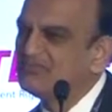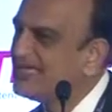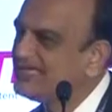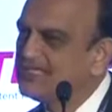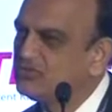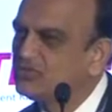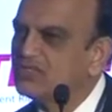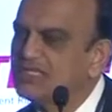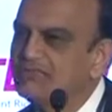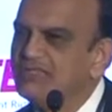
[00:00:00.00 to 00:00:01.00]
$19 to
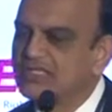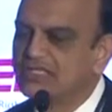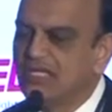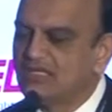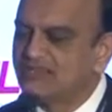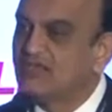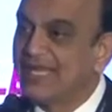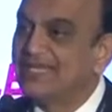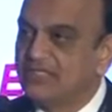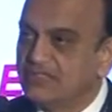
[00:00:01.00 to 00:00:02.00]
$30 million for
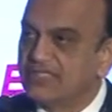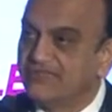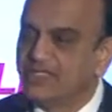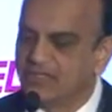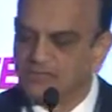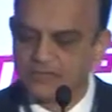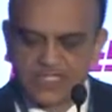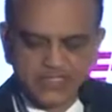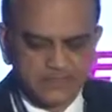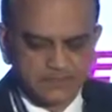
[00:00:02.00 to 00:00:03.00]
9 years, every year,
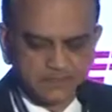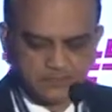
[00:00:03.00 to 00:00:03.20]
that is.